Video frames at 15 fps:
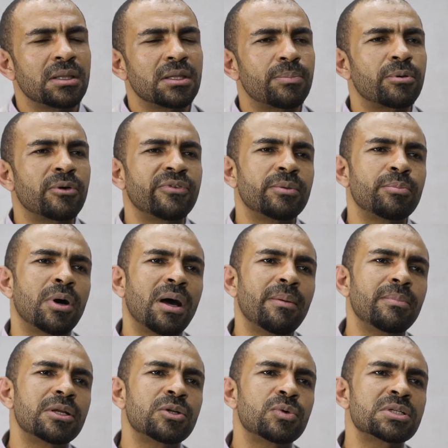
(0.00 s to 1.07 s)
The Prophet
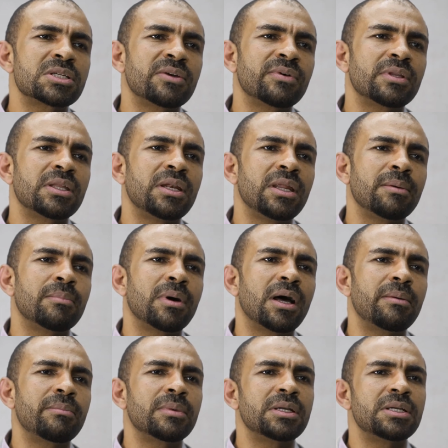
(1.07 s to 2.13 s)
Muhammad was given the name
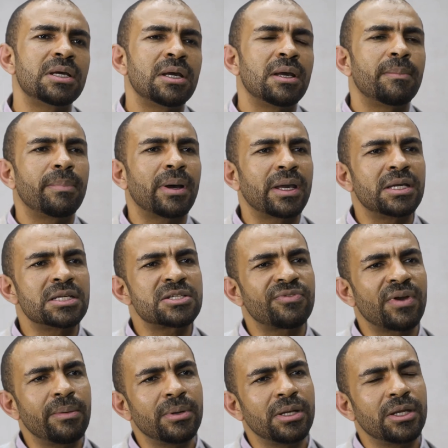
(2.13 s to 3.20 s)
Muhammad by his
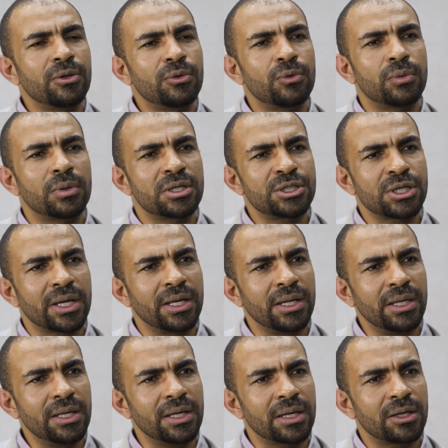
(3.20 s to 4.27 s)
family, who were
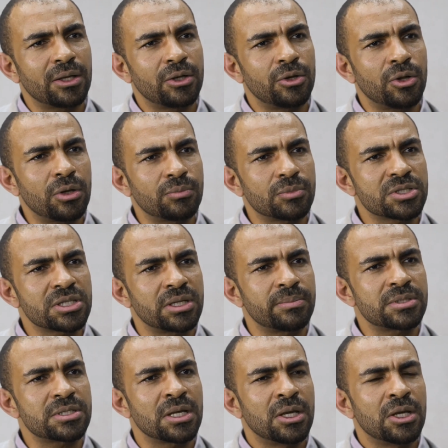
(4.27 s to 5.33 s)
Jahiliyyah,
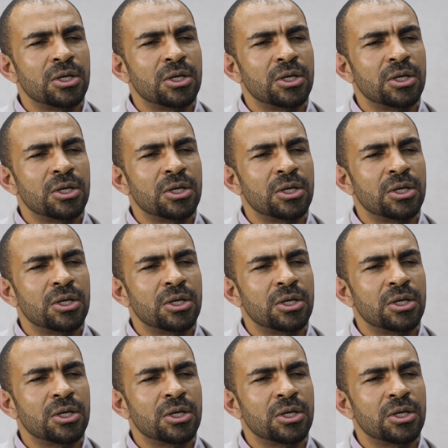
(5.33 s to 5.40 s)
non-Muslims.